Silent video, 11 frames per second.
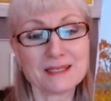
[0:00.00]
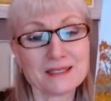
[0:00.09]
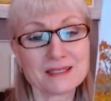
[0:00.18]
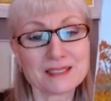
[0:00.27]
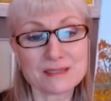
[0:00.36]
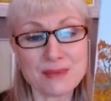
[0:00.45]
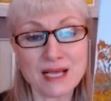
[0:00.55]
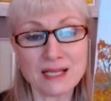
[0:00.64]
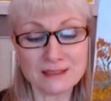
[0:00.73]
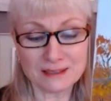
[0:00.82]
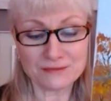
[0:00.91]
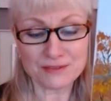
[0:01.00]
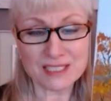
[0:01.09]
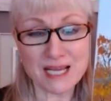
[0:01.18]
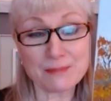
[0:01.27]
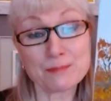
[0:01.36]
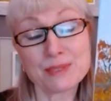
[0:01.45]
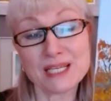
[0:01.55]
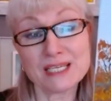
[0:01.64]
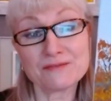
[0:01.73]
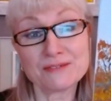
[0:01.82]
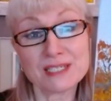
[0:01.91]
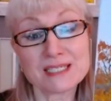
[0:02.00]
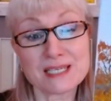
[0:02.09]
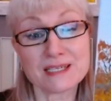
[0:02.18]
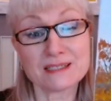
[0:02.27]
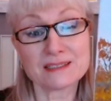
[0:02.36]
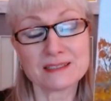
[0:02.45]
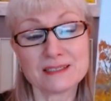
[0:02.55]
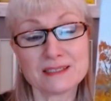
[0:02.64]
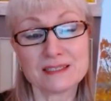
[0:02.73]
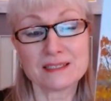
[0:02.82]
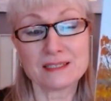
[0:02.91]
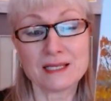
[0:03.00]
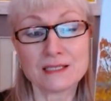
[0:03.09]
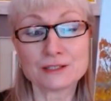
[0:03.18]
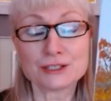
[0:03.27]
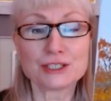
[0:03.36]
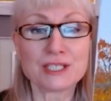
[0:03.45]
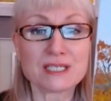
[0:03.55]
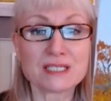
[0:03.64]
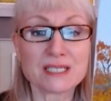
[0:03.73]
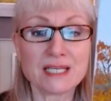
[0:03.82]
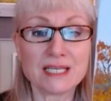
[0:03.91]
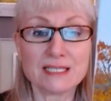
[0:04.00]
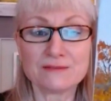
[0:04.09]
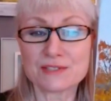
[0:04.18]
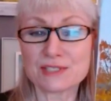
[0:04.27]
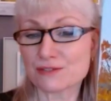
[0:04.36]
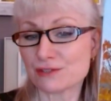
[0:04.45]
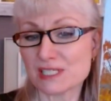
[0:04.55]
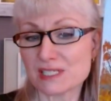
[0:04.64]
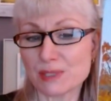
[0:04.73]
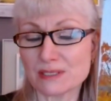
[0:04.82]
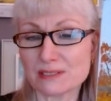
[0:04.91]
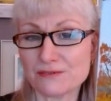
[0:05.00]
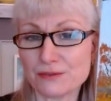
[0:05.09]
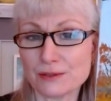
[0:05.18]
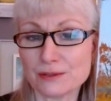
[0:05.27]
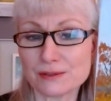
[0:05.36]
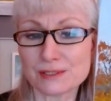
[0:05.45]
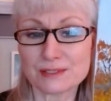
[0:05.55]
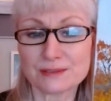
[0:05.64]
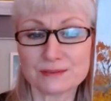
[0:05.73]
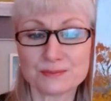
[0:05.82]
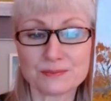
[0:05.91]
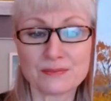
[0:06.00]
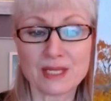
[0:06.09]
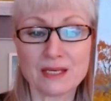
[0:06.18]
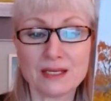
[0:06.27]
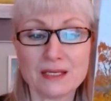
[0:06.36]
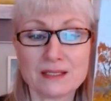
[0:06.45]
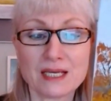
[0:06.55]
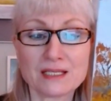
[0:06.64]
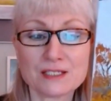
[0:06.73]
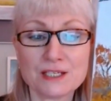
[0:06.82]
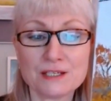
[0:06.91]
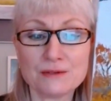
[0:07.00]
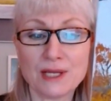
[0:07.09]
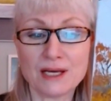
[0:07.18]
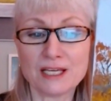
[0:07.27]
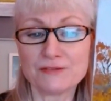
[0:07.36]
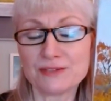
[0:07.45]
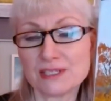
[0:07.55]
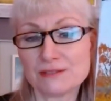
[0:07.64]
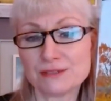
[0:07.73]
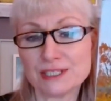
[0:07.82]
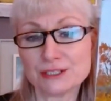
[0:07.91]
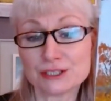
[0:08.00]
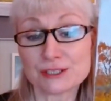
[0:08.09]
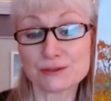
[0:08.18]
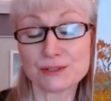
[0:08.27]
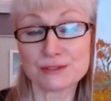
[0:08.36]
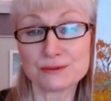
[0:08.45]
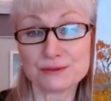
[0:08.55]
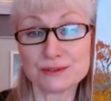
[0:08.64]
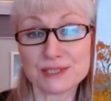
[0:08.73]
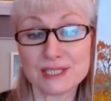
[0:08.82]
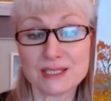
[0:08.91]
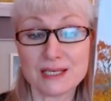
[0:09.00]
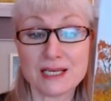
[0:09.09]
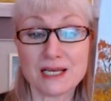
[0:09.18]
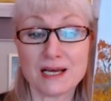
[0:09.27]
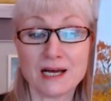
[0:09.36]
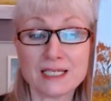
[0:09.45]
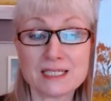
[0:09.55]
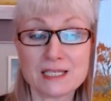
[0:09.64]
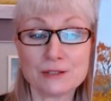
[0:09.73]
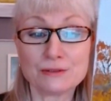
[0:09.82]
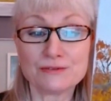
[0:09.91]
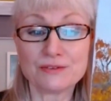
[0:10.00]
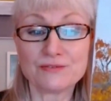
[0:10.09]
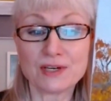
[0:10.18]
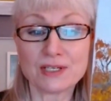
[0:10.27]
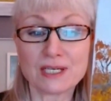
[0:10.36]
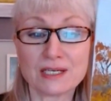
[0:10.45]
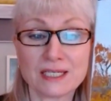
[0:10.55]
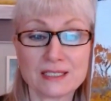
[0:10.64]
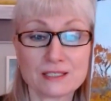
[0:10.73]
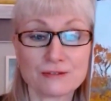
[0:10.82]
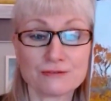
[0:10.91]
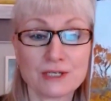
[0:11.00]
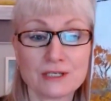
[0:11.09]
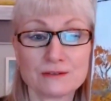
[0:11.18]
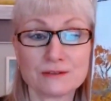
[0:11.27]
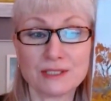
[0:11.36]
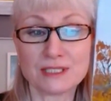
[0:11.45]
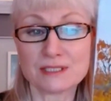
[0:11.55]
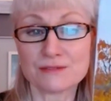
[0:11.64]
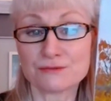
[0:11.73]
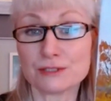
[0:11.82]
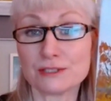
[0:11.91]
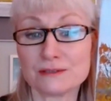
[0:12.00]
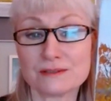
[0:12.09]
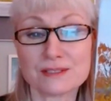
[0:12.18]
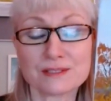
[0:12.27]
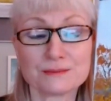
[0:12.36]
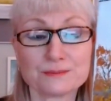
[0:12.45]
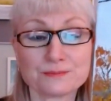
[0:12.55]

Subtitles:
The smell of the damp leaf litter, last year's leaves crisp underfoot. There's new life in the rich soil, ideal for fungi to grow and to fruit.